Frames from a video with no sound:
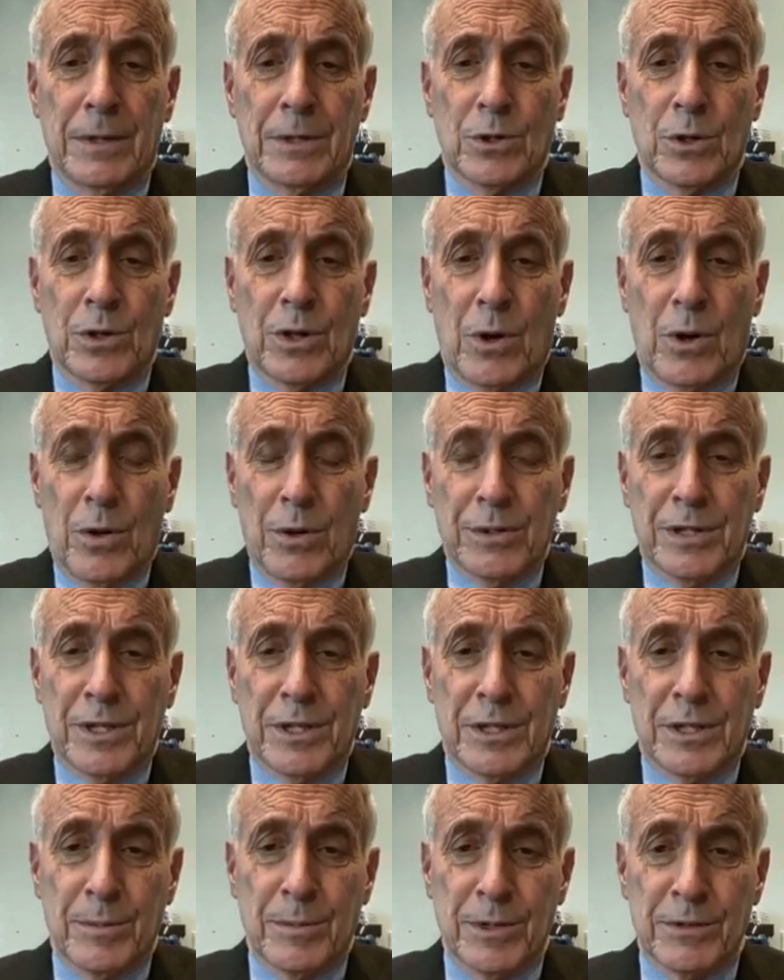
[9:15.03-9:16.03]
So the whole
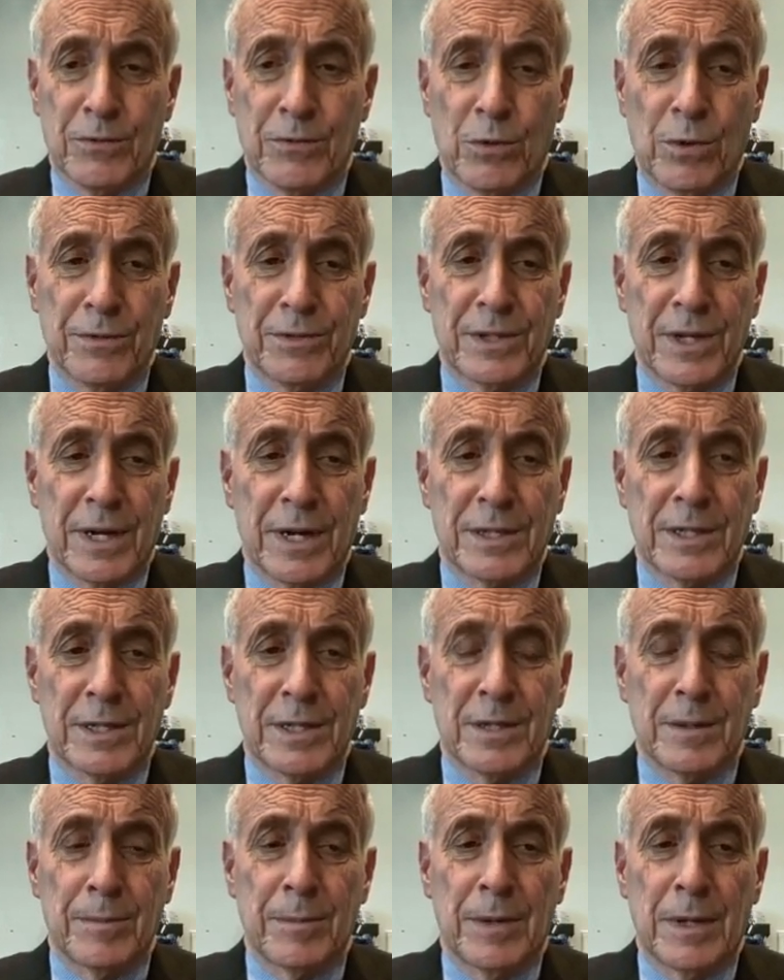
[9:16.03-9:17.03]
system is full of
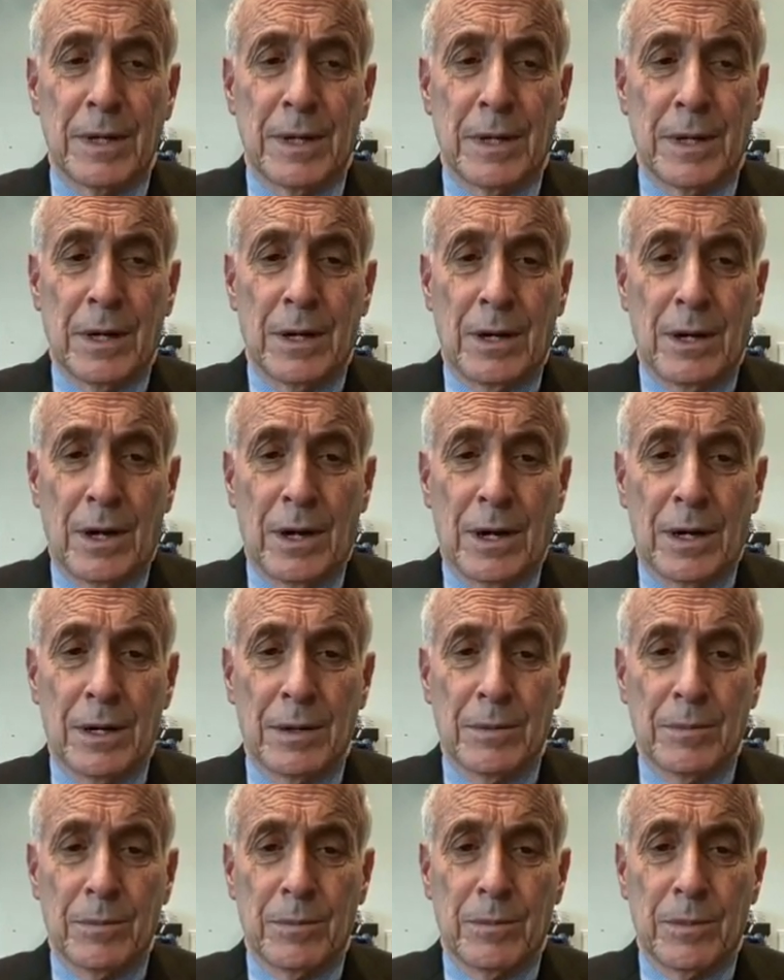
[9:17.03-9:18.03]
sexism,
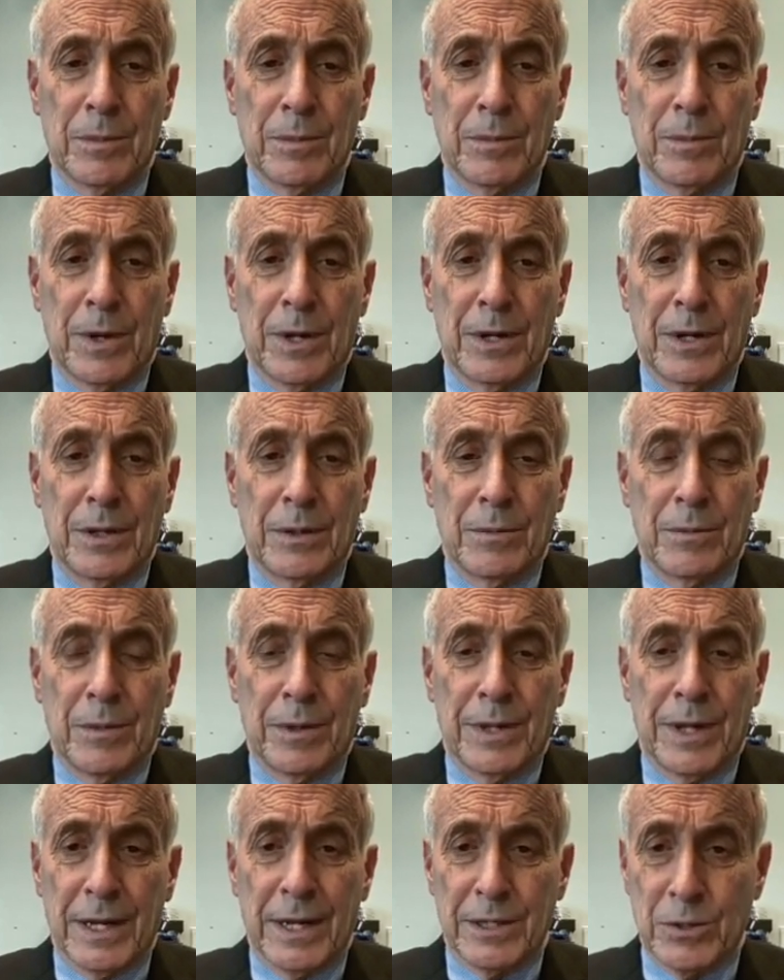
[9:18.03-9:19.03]
but
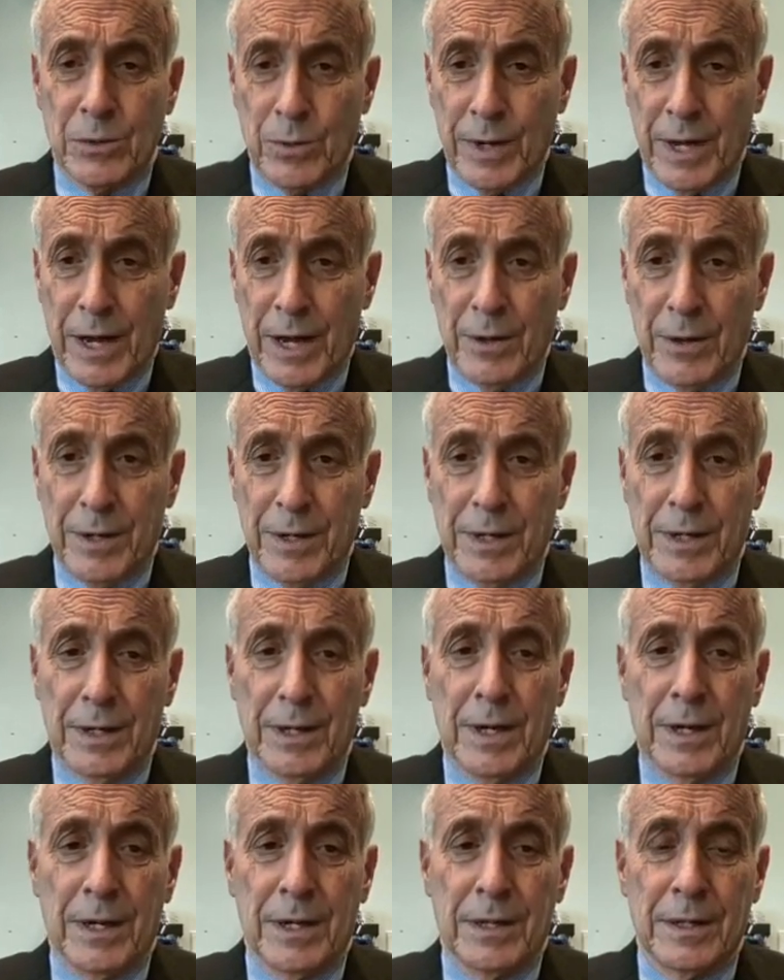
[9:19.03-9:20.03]
that's the
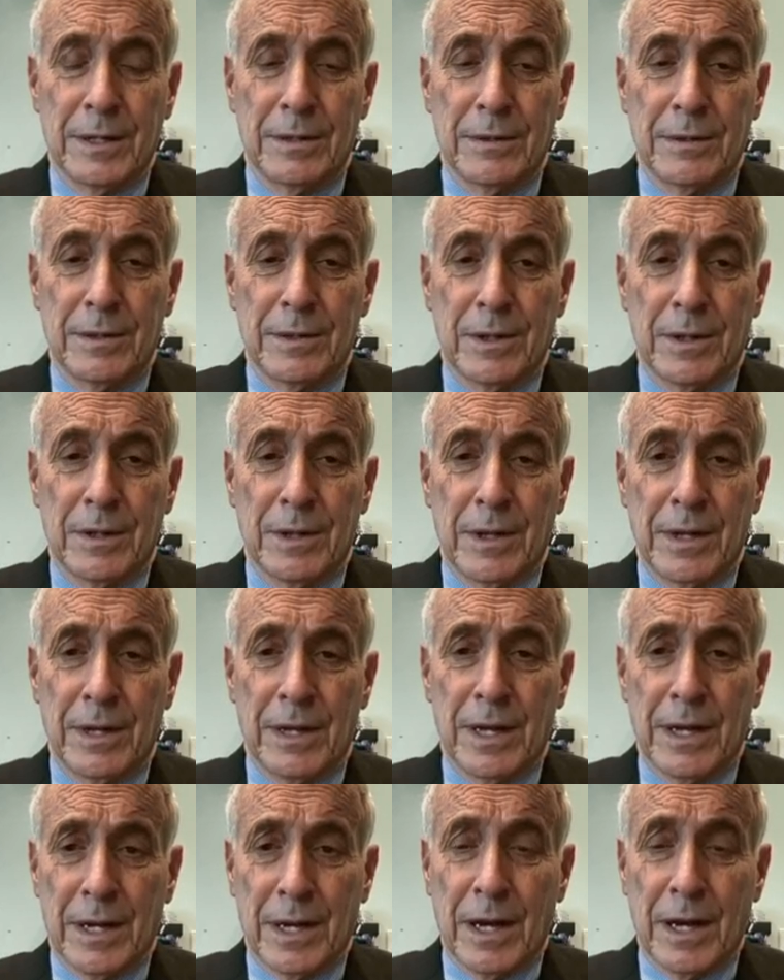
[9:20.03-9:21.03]
reality. And
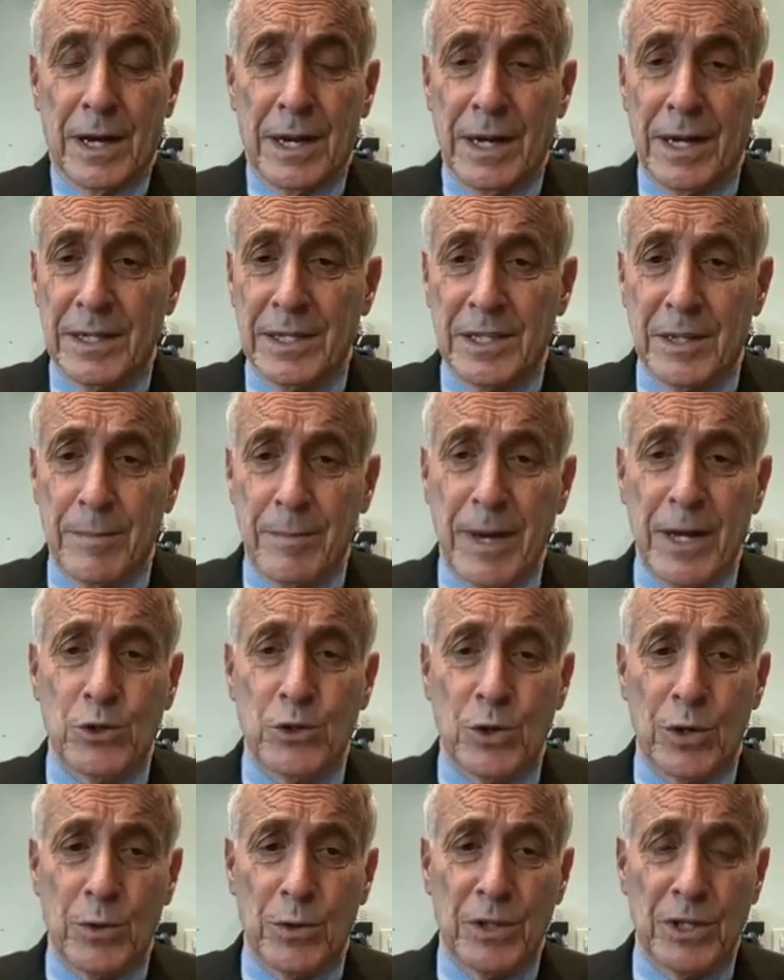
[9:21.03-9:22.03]
it is
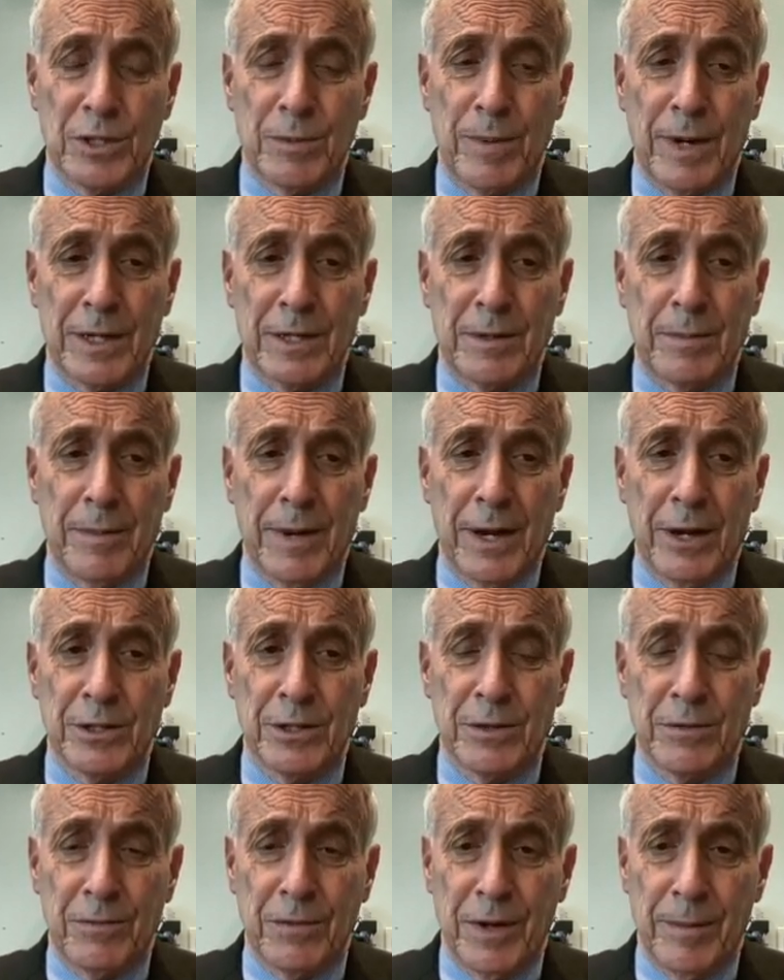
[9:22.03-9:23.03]
symmetric with respect to
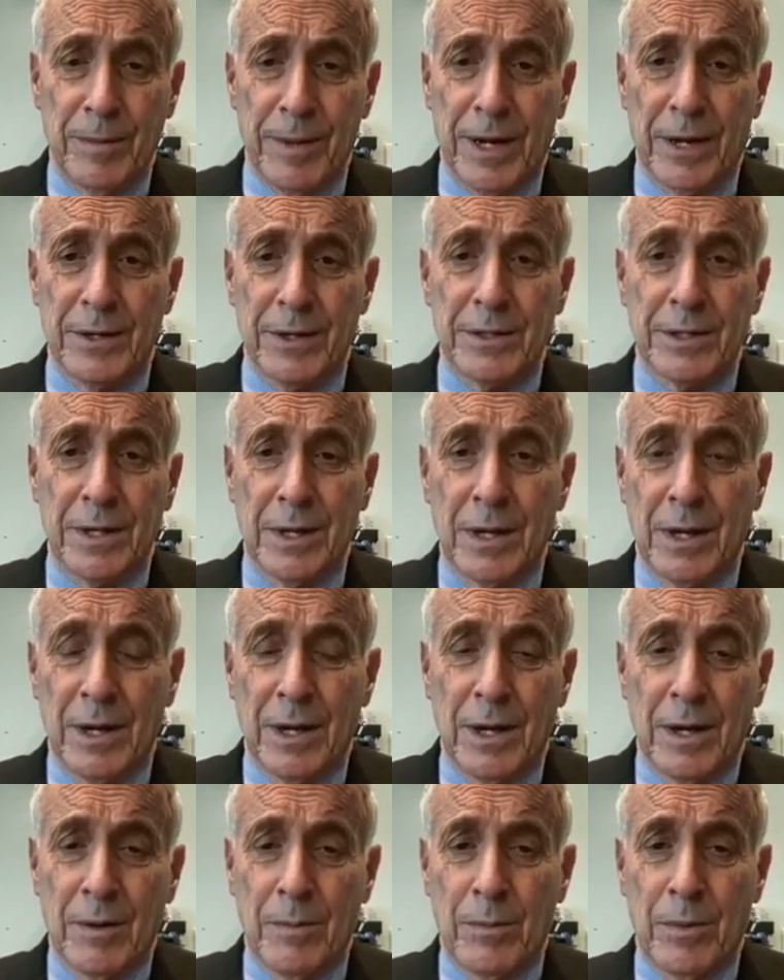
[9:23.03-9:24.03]
males and females,
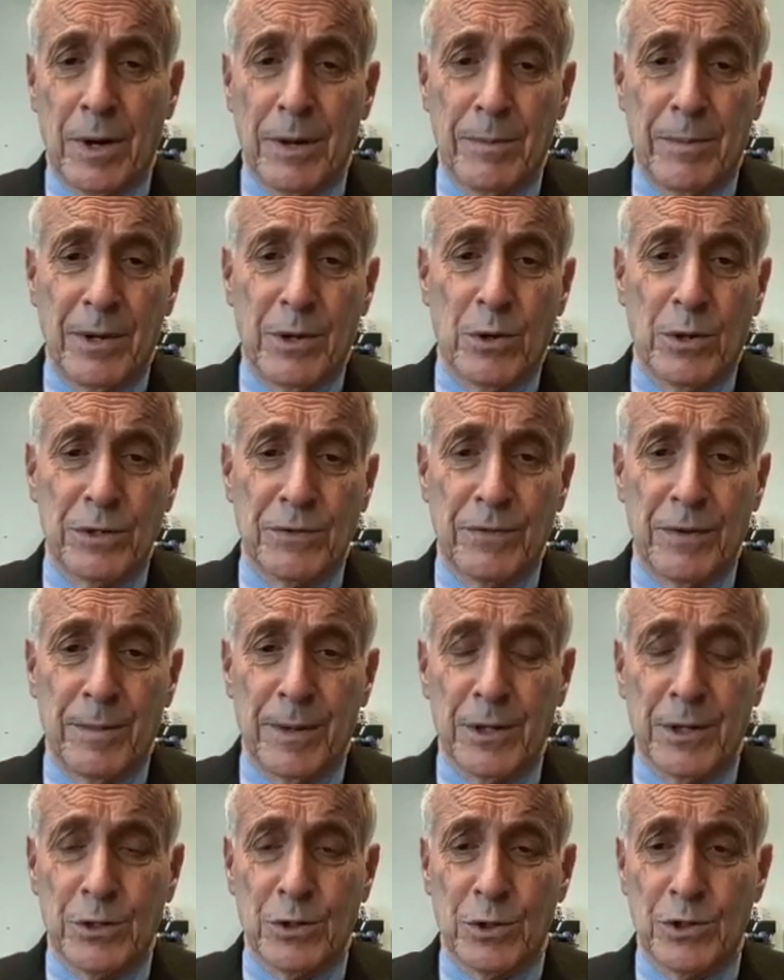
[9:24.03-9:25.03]
but because
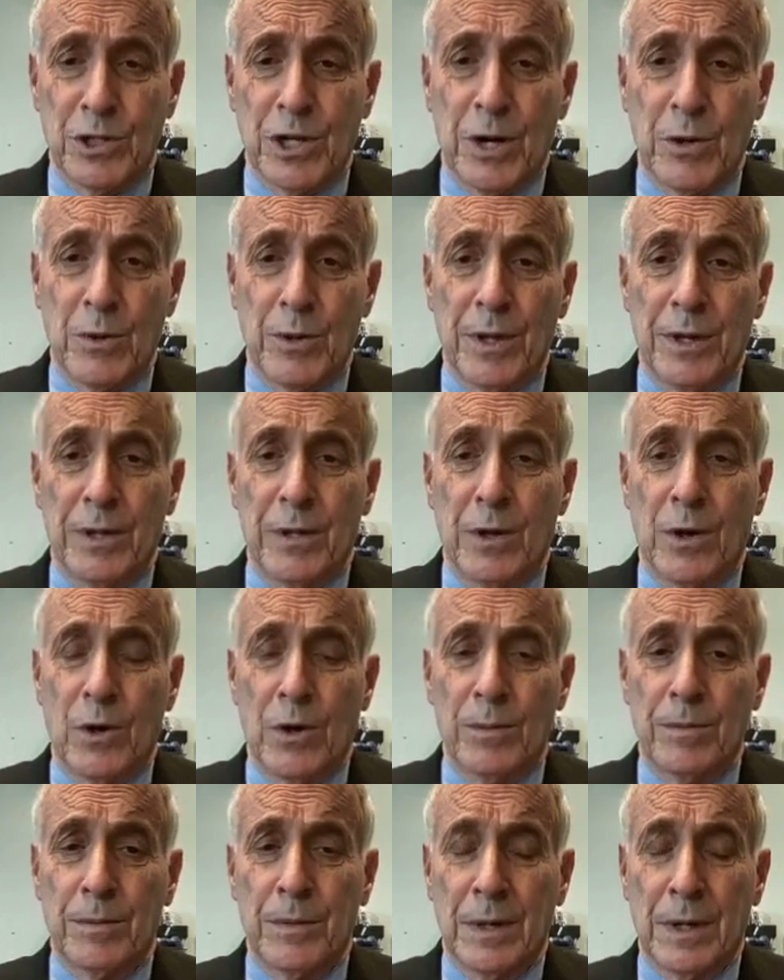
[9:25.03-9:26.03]
females are generally the
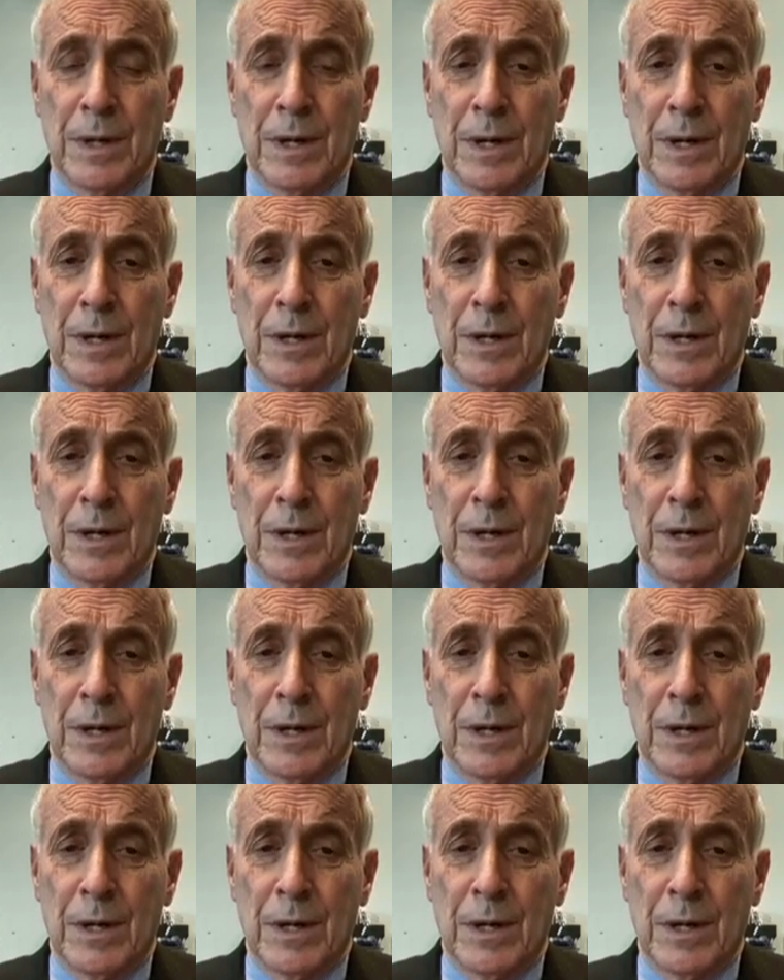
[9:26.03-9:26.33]
home,